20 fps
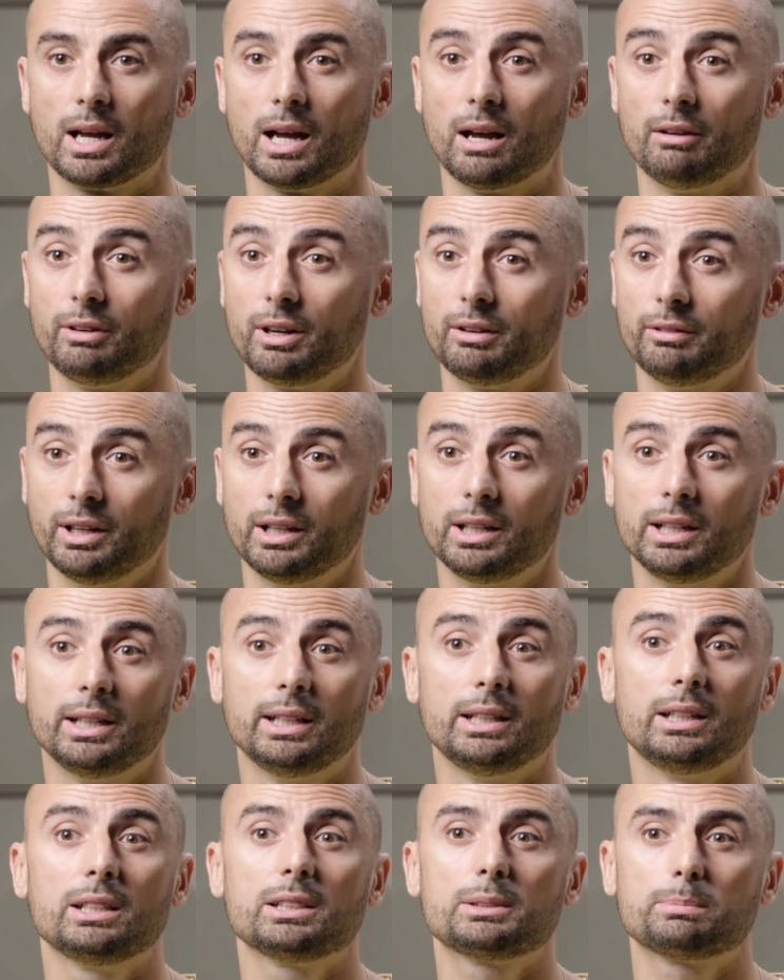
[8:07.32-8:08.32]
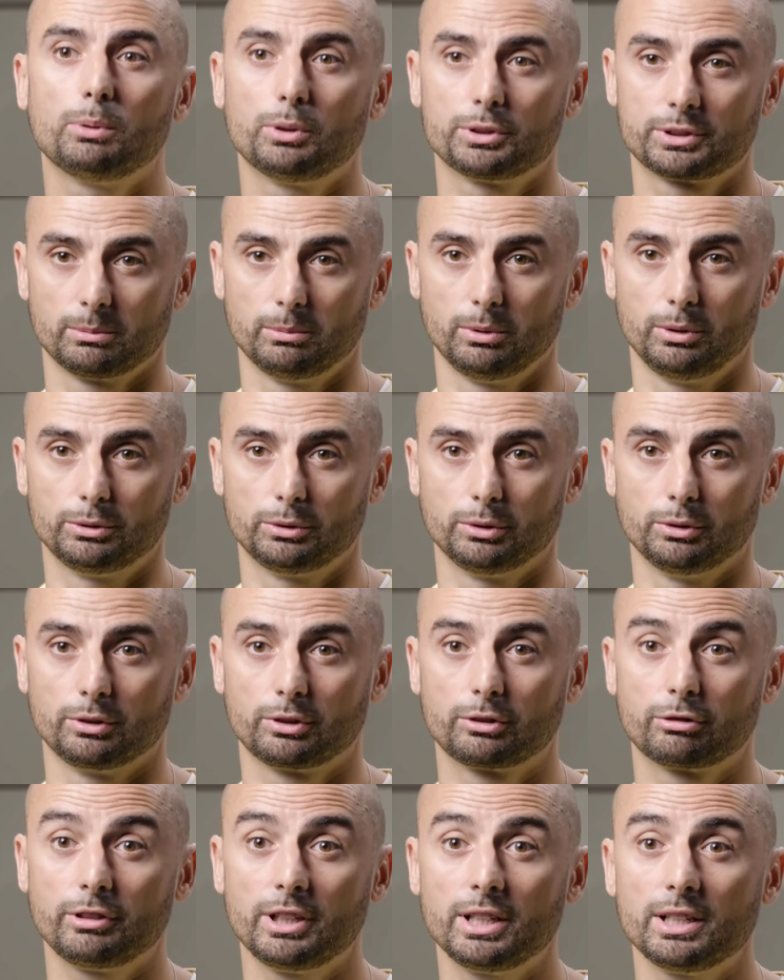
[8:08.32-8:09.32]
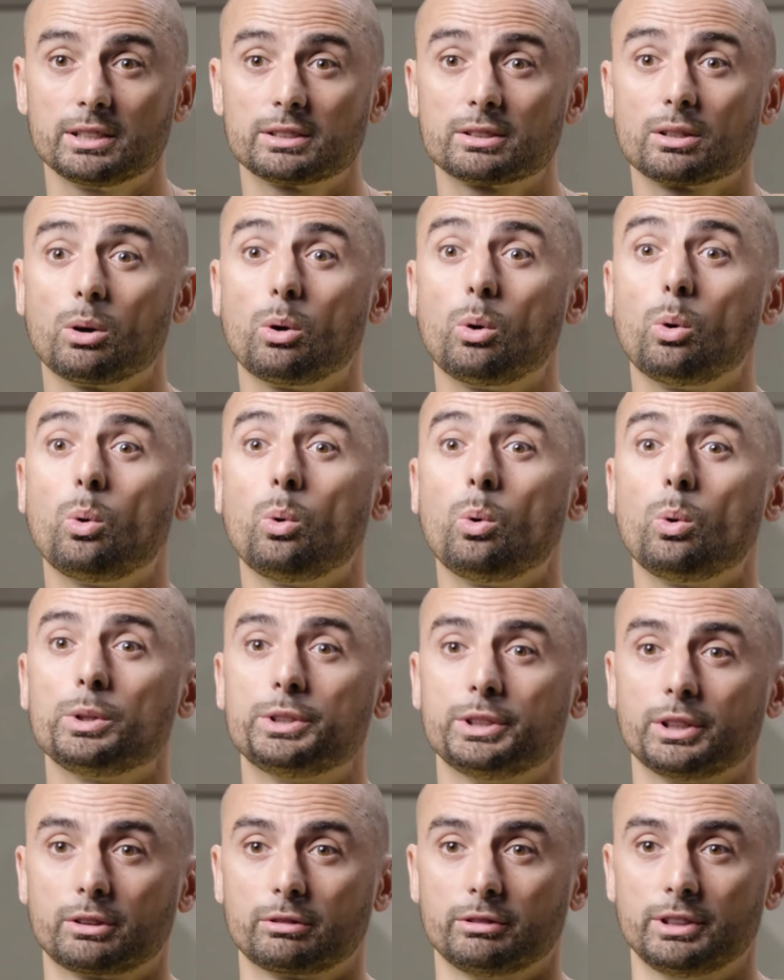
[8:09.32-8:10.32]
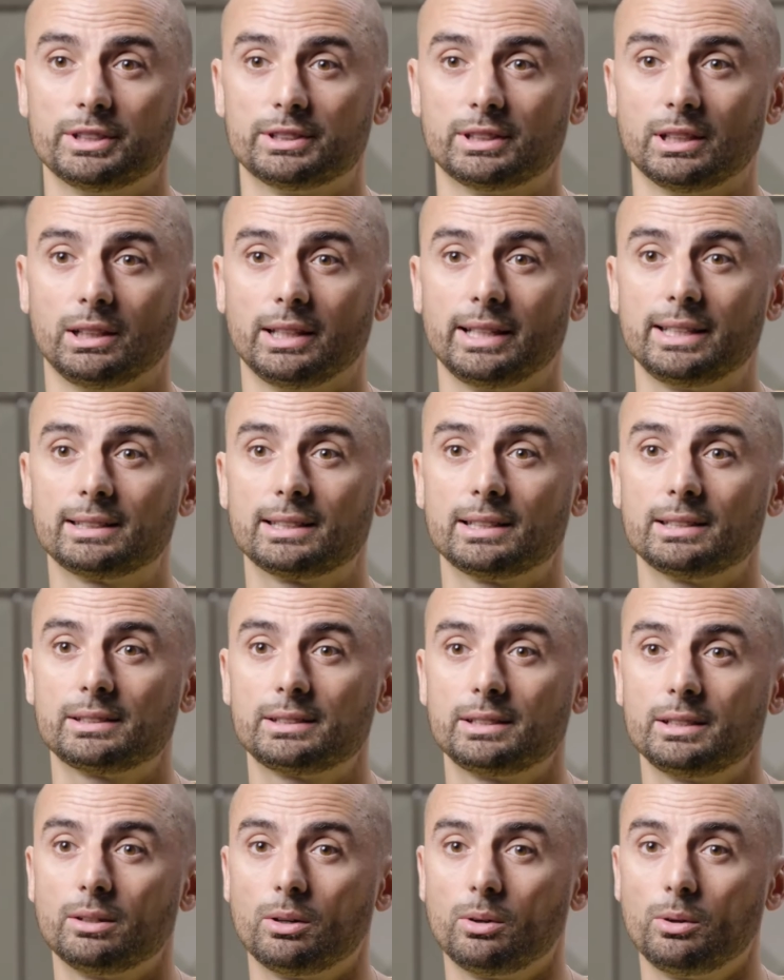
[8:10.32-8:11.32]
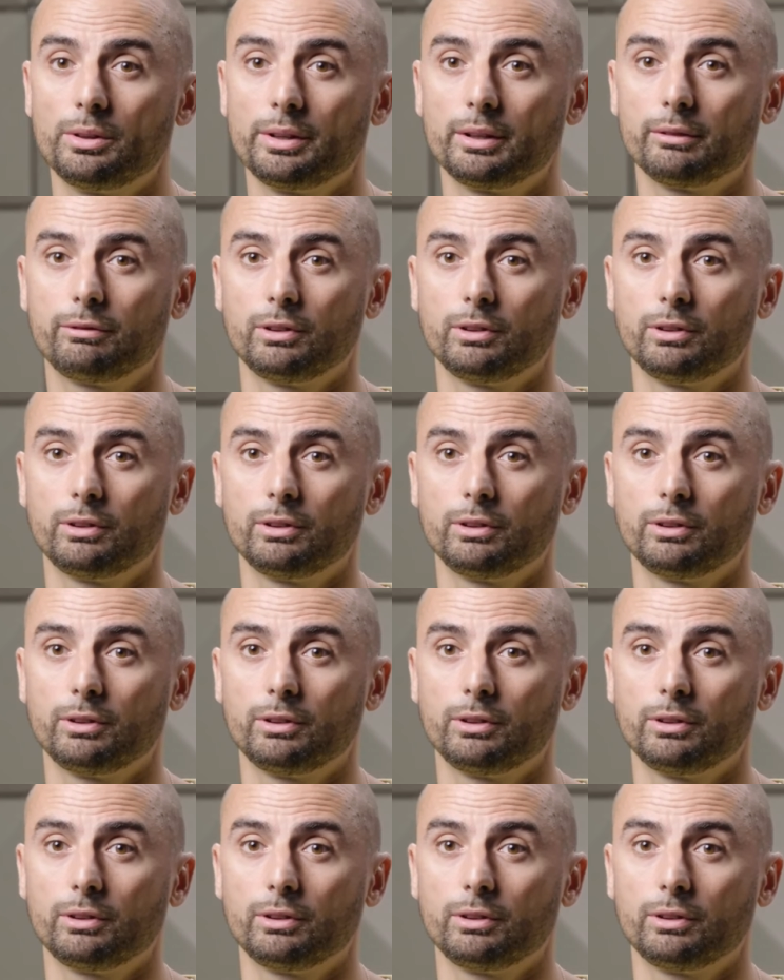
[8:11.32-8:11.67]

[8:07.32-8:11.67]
However, it is possible to increase or decrease the latency on the